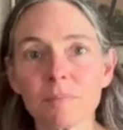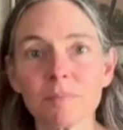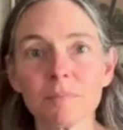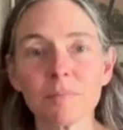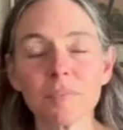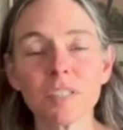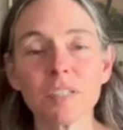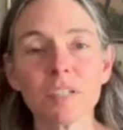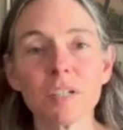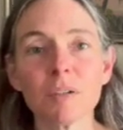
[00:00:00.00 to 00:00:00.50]

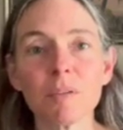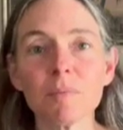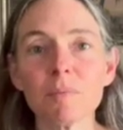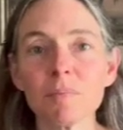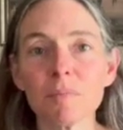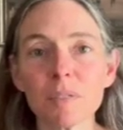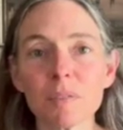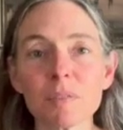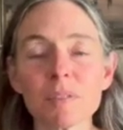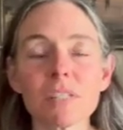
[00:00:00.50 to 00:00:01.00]

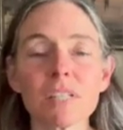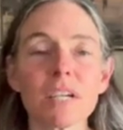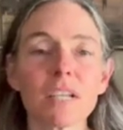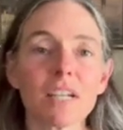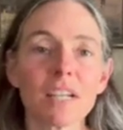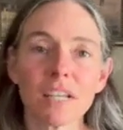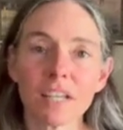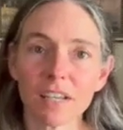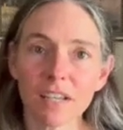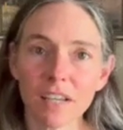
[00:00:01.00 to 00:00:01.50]
there was a lot
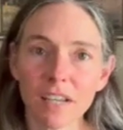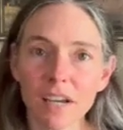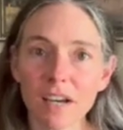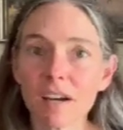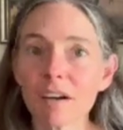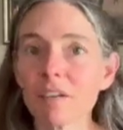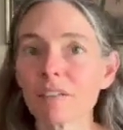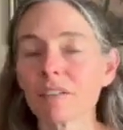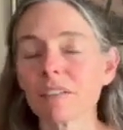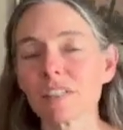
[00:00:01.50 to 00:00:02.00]
of hanging
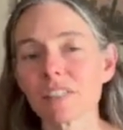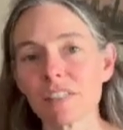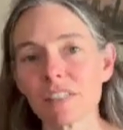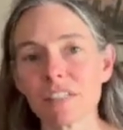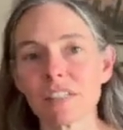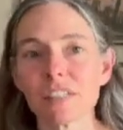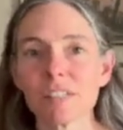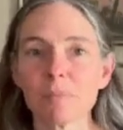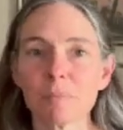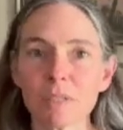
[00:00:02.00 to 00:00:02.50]
out and
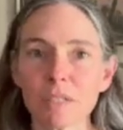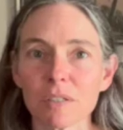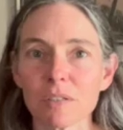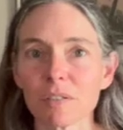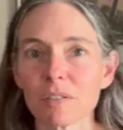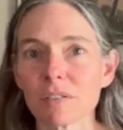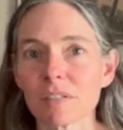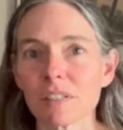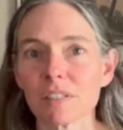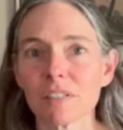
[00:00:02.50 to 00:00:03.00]
listening to
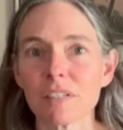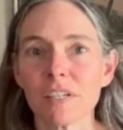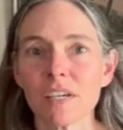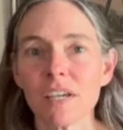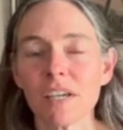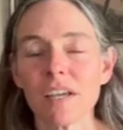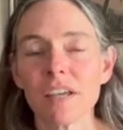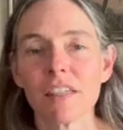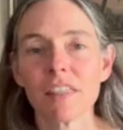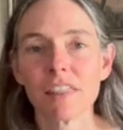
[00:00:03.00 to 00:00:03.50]
speakers and
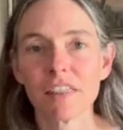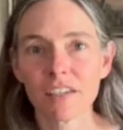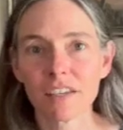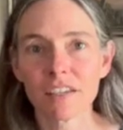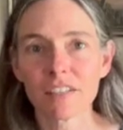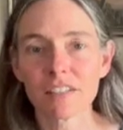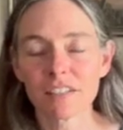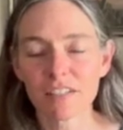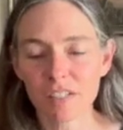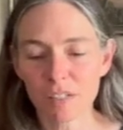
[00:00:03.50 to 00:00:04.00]

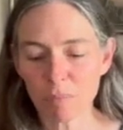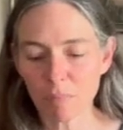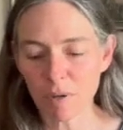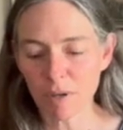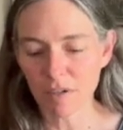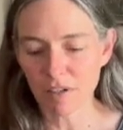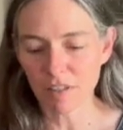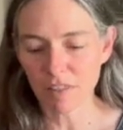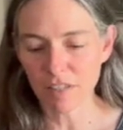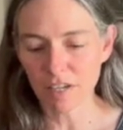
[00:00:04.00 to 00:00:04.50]
things as
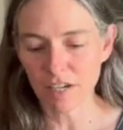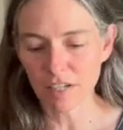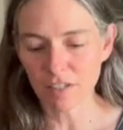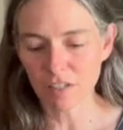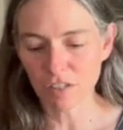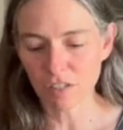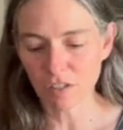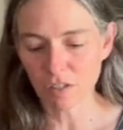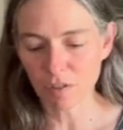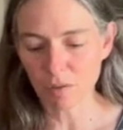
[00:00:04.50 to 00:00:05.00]
part of that.
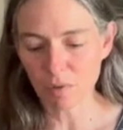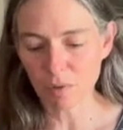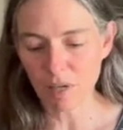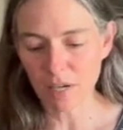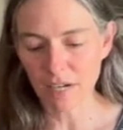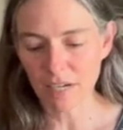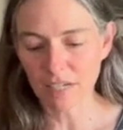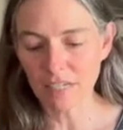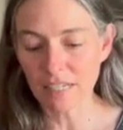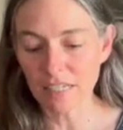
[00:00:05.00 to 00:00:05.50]
So
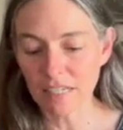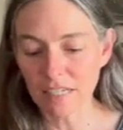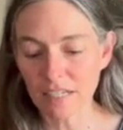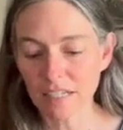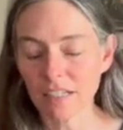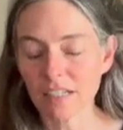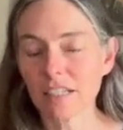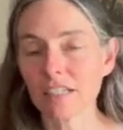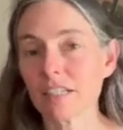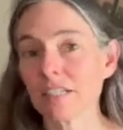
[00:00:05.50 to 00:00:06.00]
I needed
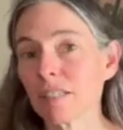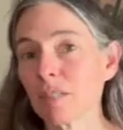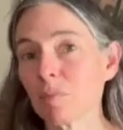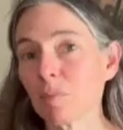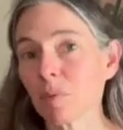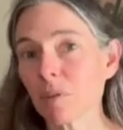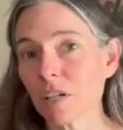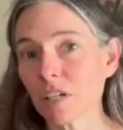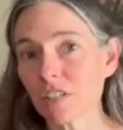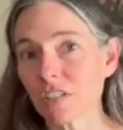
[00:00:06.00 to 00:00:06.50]
an easy
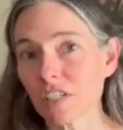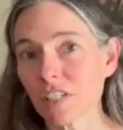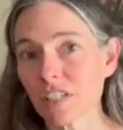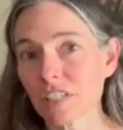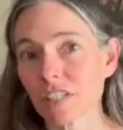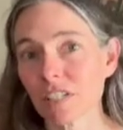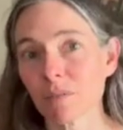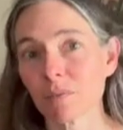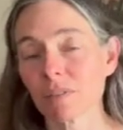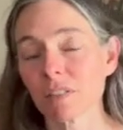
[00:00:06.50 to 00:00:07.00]
project,
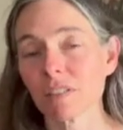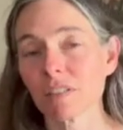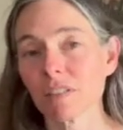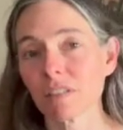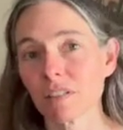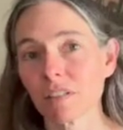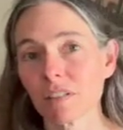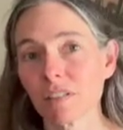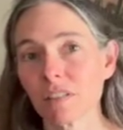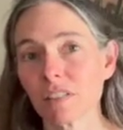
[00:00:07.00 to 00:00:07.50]
and I was a
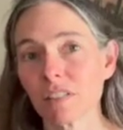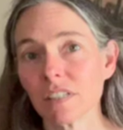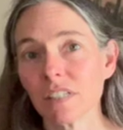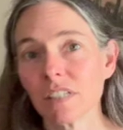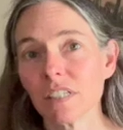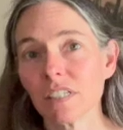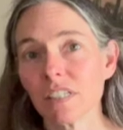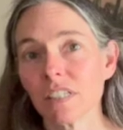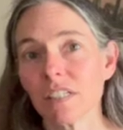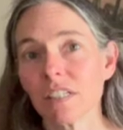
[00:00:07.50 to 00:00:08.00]
little
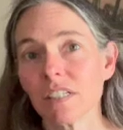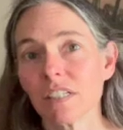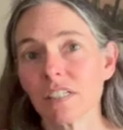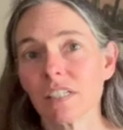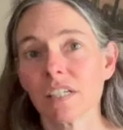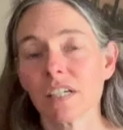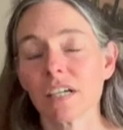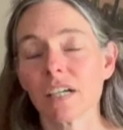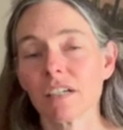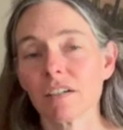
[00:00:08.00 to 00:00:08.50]

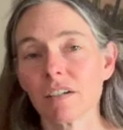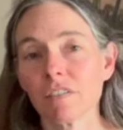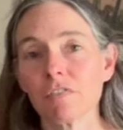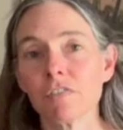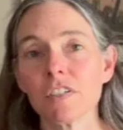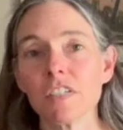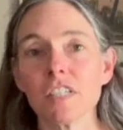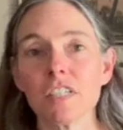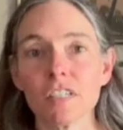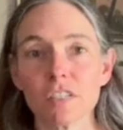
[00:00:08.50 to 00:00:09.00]

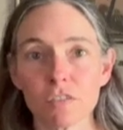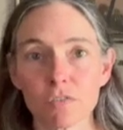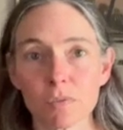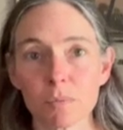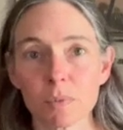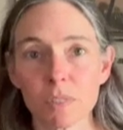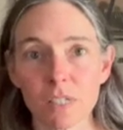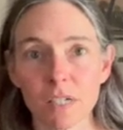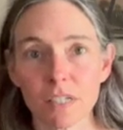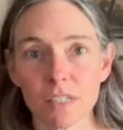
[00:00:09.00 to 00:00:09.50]
fatigued from
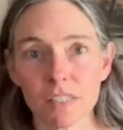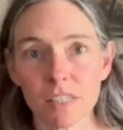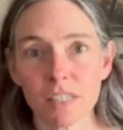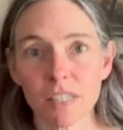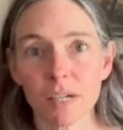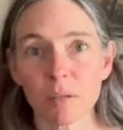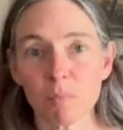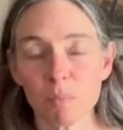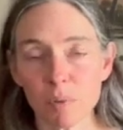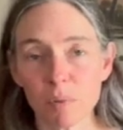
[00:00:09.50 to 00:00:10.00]
socks at
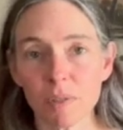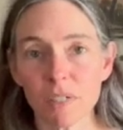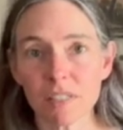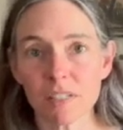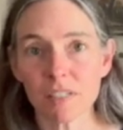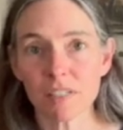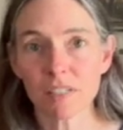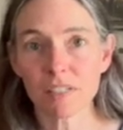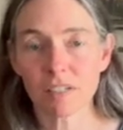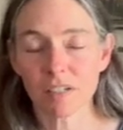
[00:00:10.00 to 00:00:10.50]
that
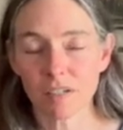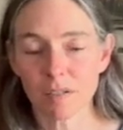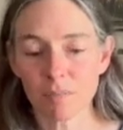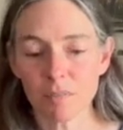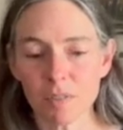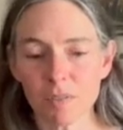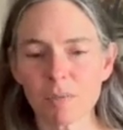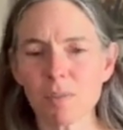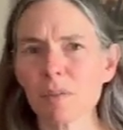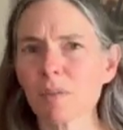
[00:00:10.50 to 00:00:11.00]
point.
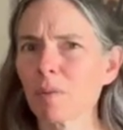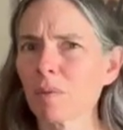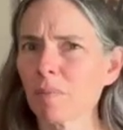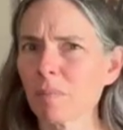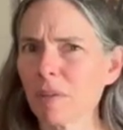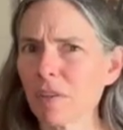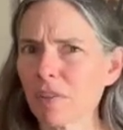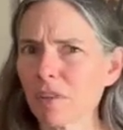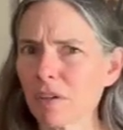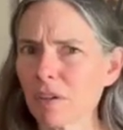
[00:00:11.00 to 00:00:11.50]
This was a whole
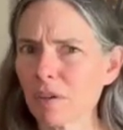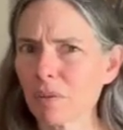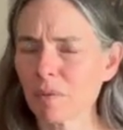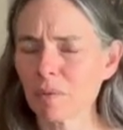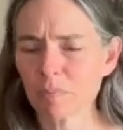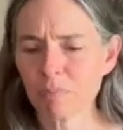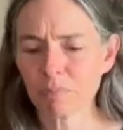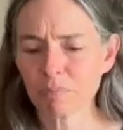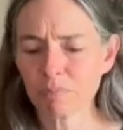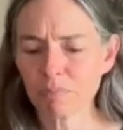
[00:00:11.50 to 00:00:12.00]
month ago.
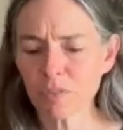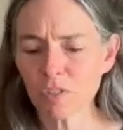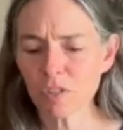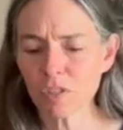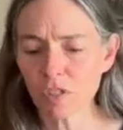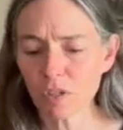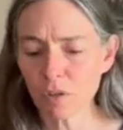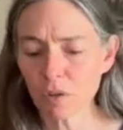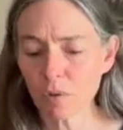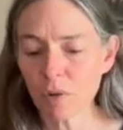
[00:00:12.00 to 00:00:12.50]

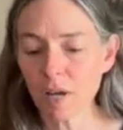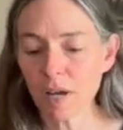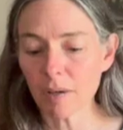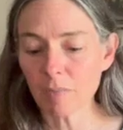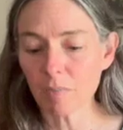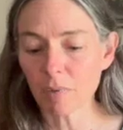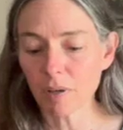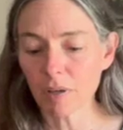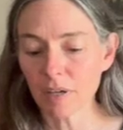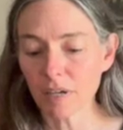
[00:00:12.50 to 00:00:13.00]
So I
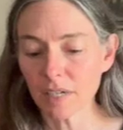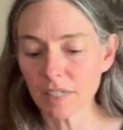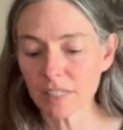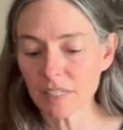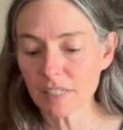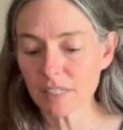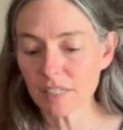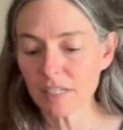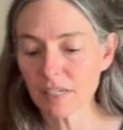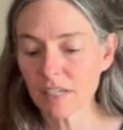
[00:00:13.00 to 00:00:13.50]

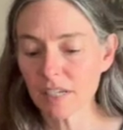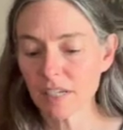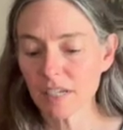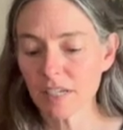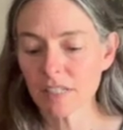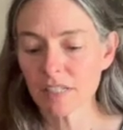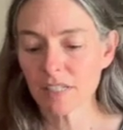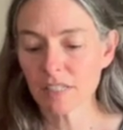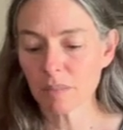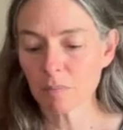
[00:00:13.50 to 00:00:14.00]
brought
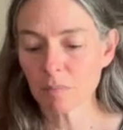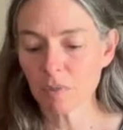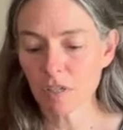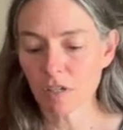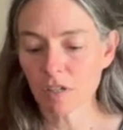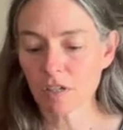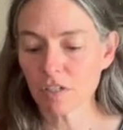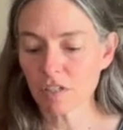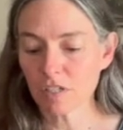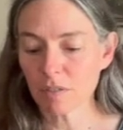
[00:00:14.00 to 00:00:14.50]
some
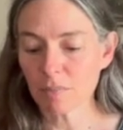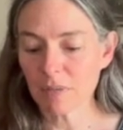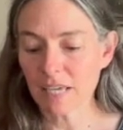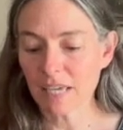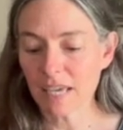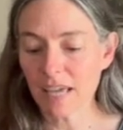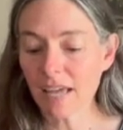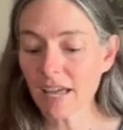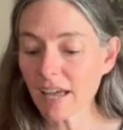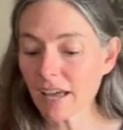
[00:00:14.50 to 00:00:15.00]
yarn to make
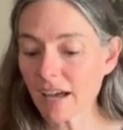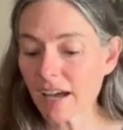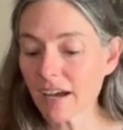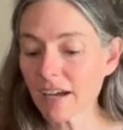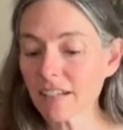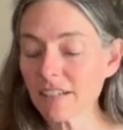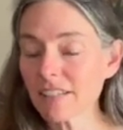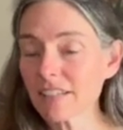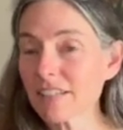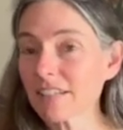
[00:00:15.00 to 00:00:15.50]
a
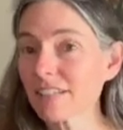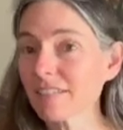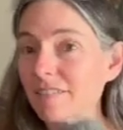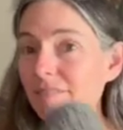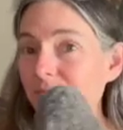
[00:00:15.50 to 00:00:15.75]
hat.